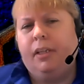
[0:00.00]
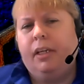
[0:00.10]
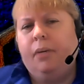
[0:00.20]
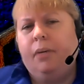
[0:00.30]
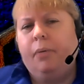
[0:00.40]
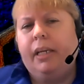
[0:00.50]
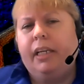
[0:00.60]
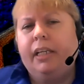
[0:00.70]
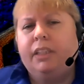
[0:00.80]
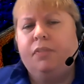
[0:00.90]
we can
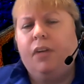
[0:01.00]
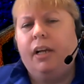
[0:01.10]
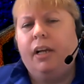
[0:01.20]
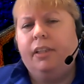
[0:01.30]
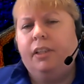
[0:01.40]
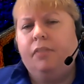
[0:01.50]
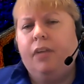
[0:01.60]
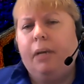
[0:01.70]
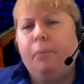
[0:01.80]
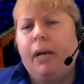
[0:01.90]
each find the
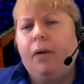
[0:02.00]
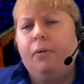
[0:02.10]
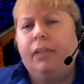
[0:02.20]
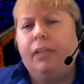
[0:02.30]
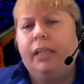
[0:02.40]
divine power that